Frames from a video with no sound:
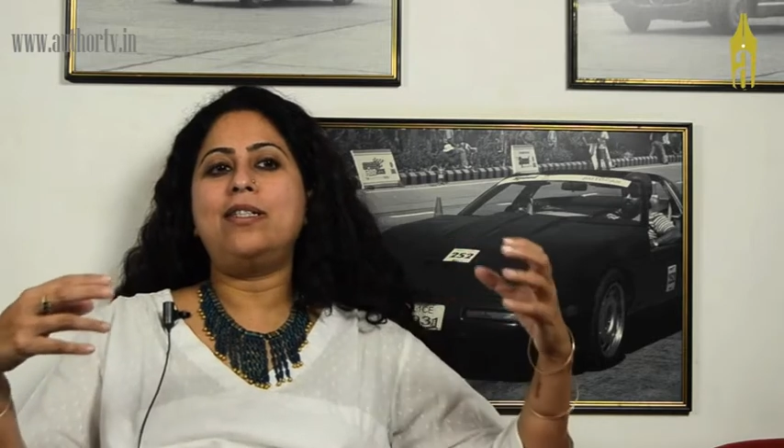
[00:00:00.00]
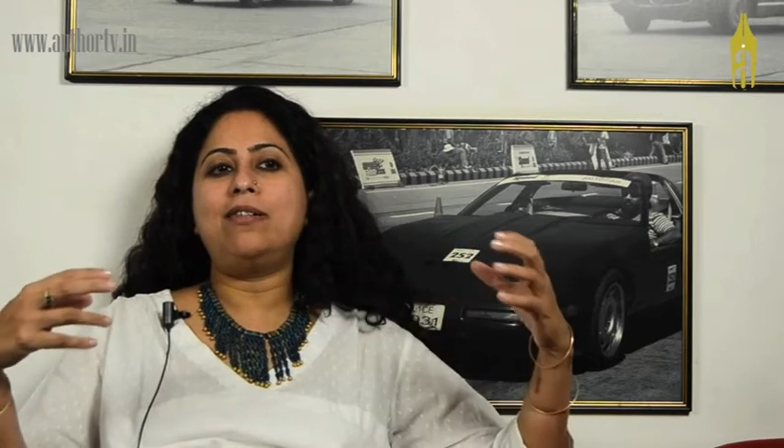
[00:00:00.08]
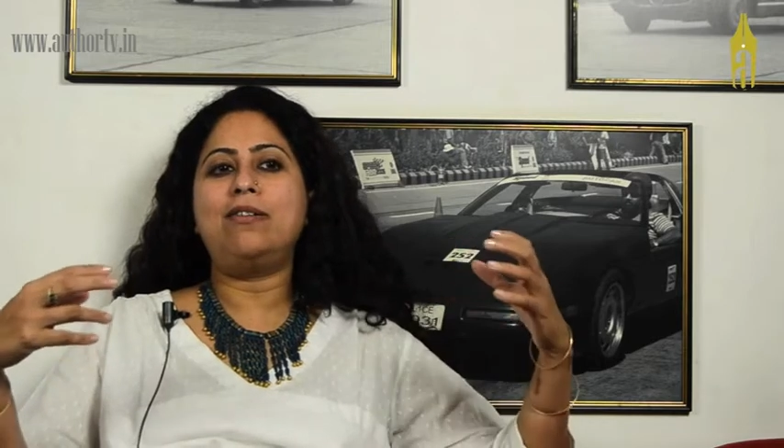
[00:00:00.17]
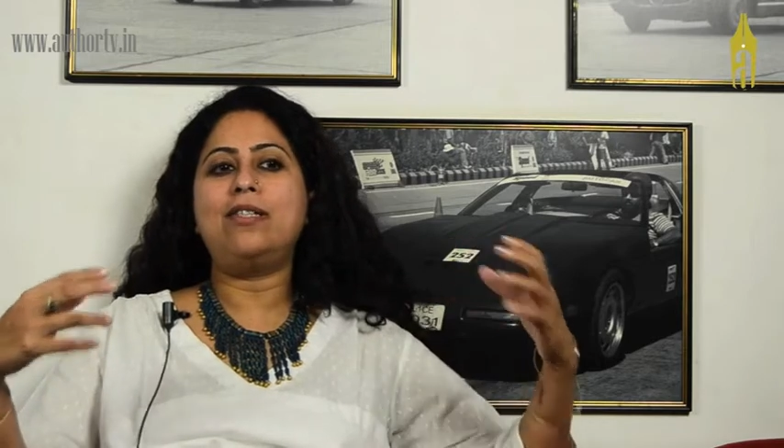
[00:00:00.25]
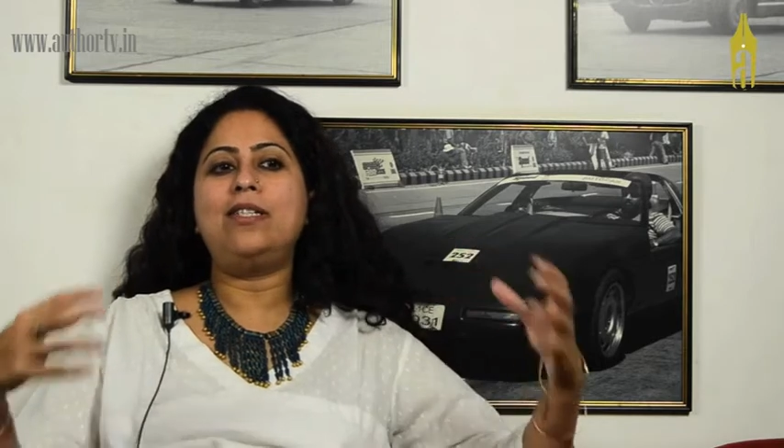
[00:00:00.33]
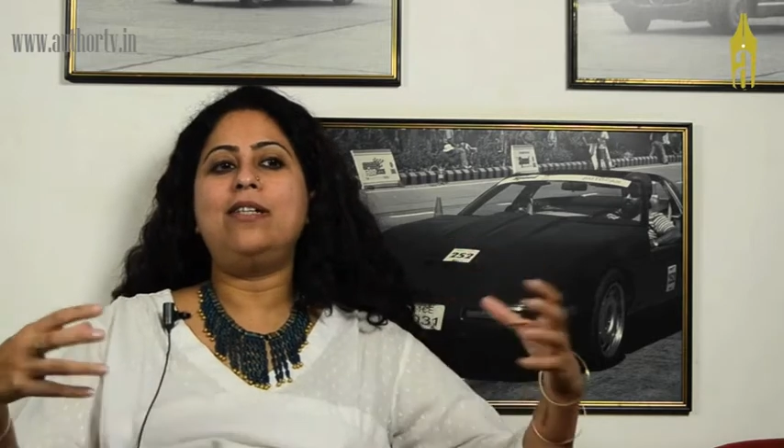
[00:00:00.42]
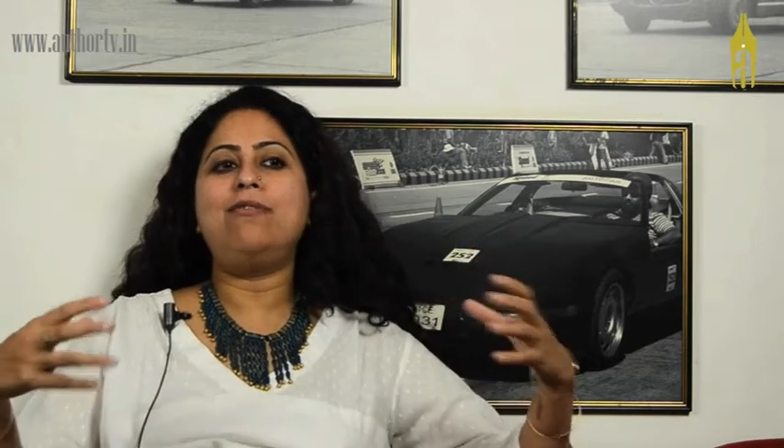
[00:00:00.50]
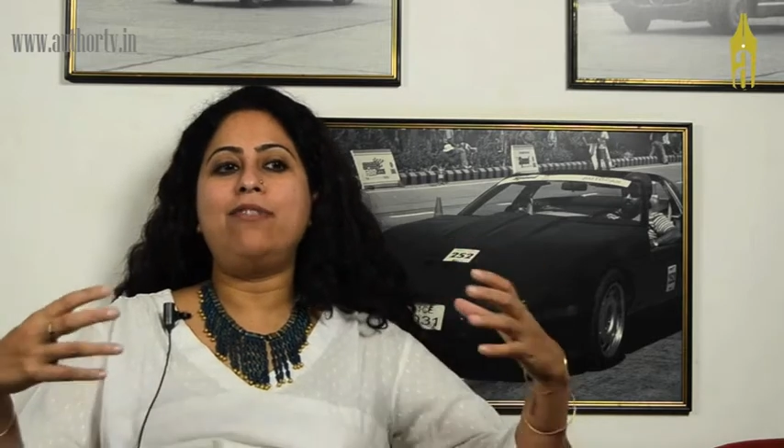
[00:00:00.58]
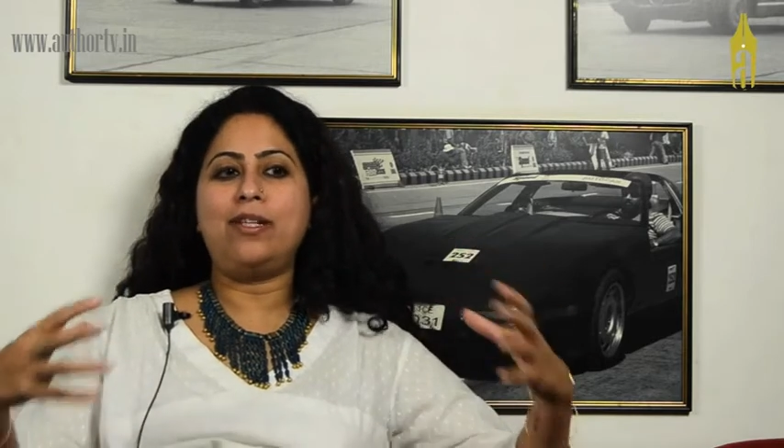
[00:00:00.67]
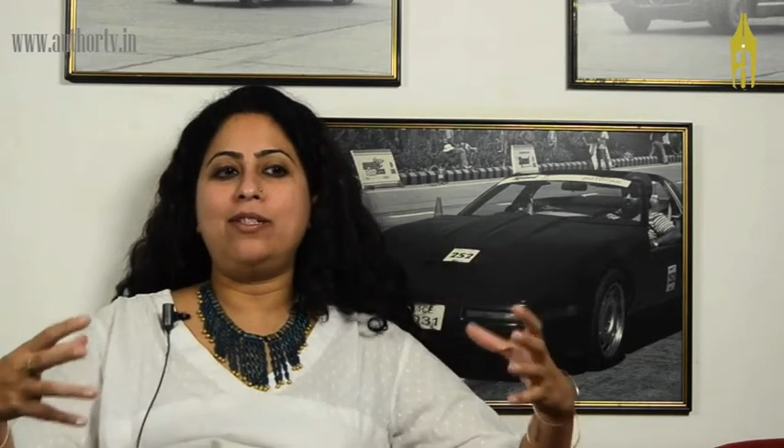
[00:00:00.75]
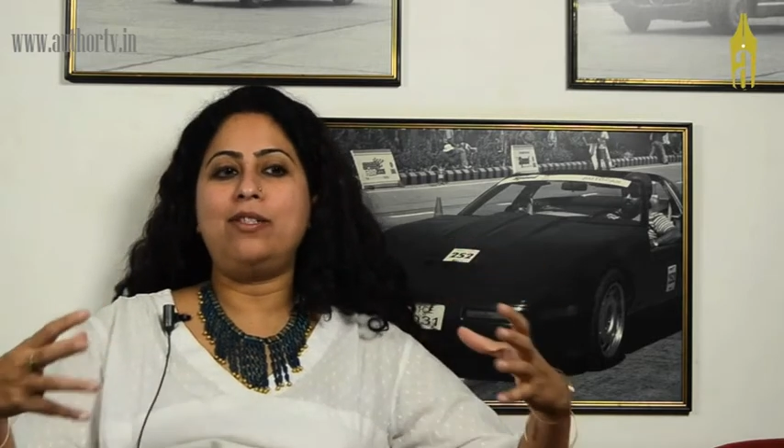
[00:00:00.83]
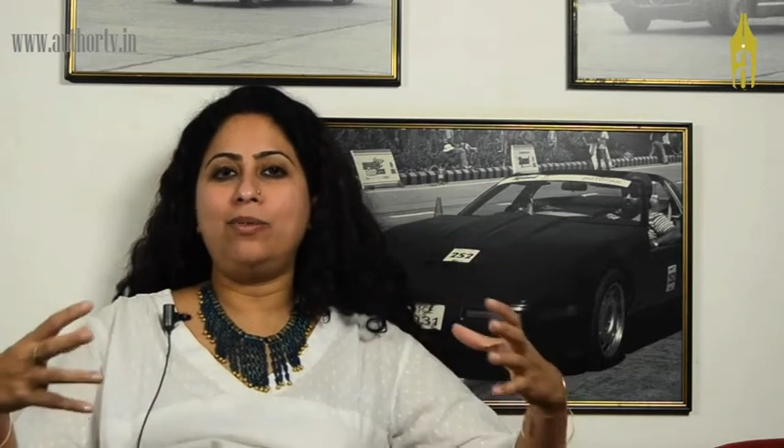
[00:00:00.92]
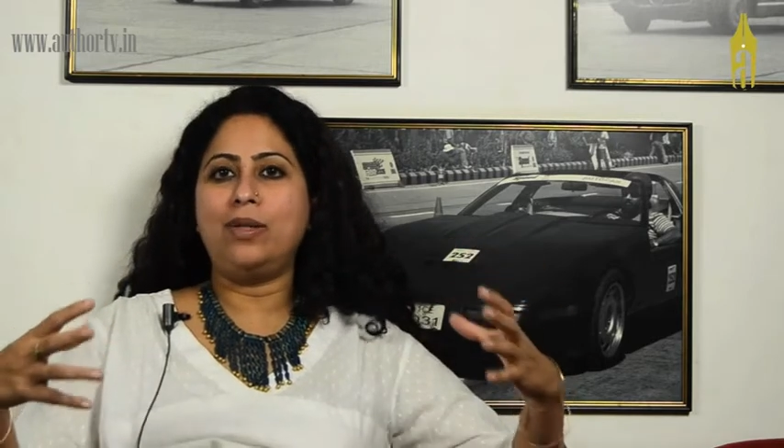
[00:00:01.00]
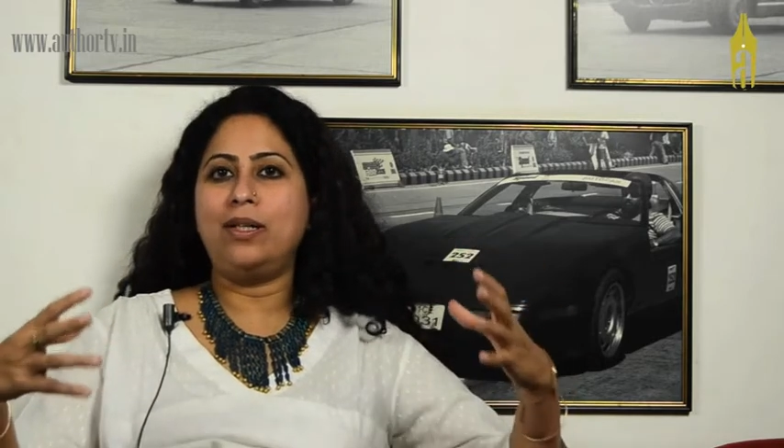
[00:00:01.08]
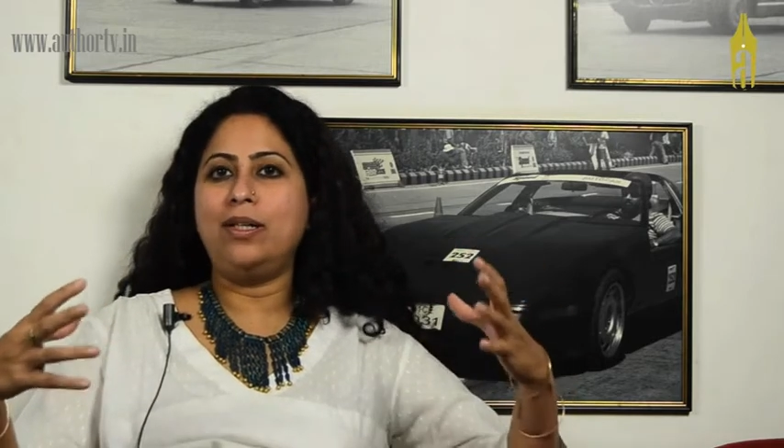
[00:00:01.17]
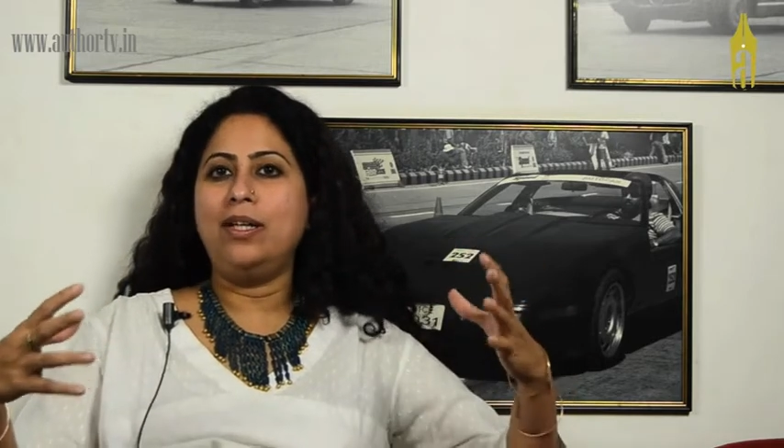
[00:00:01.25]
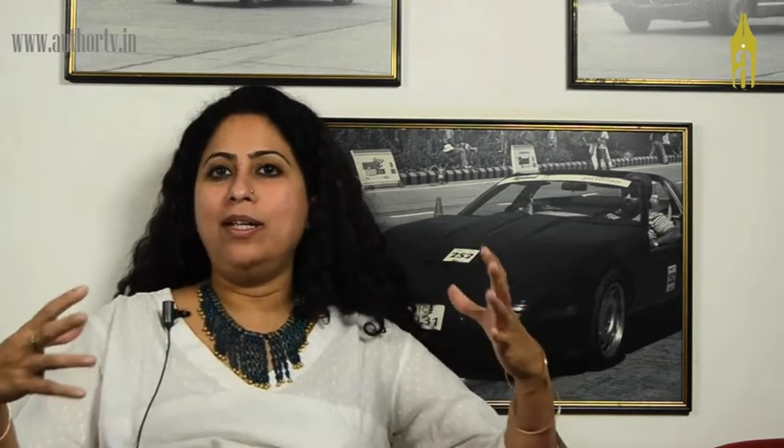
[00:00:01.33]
Christian festival